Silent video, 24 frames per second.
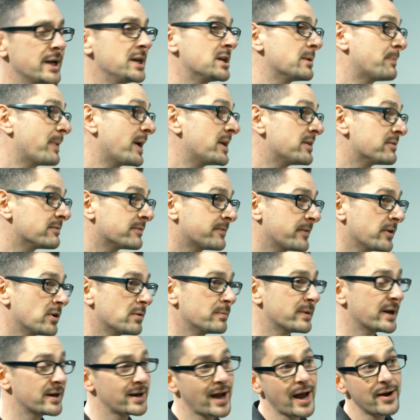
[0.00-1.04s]
independent
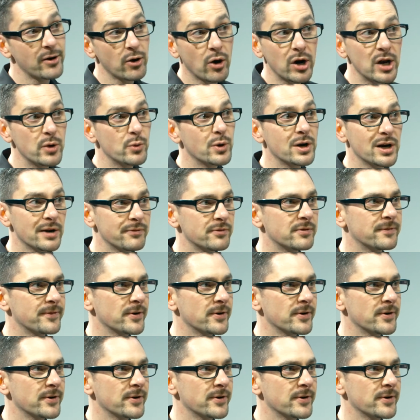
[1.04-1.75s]
film and Hollywood level